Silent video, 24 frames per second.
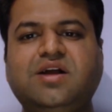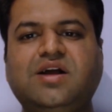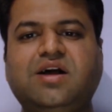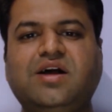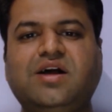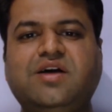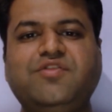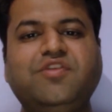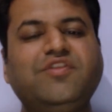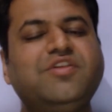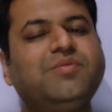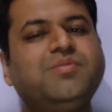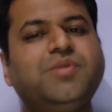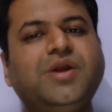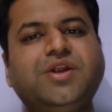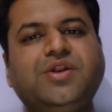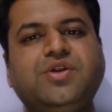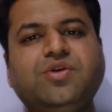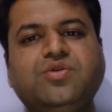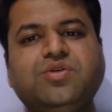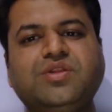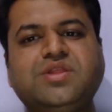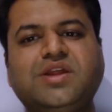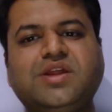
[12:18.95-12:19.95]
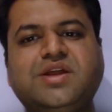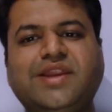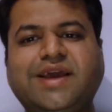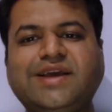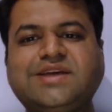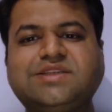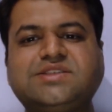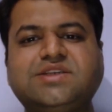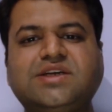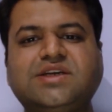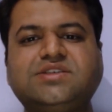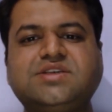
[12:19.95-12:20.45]
Uh, we will meet you in the
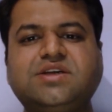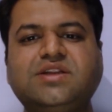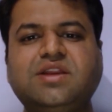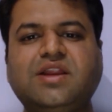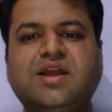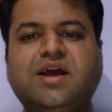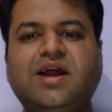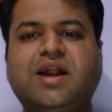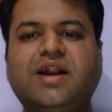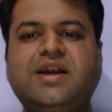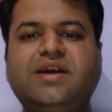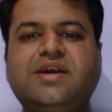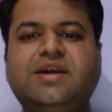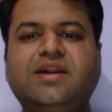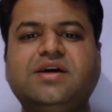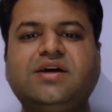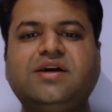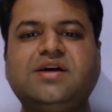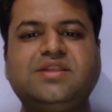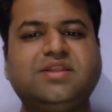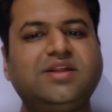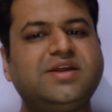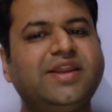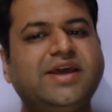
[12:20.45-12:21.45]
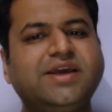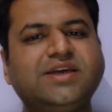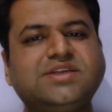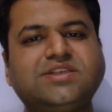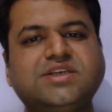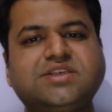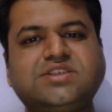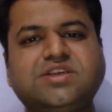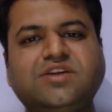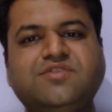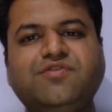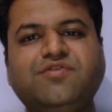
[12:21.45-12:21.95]
next session, and uh, in the next
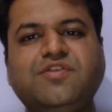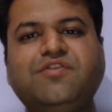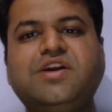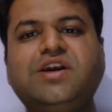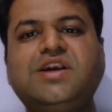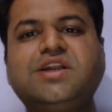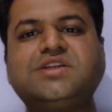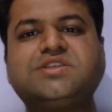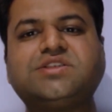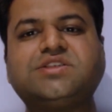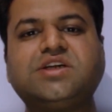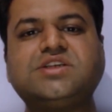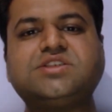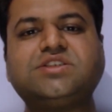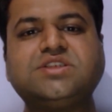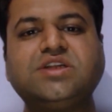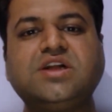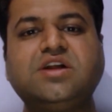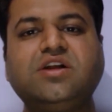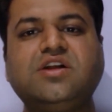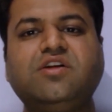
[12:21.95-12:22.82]
session we will discuss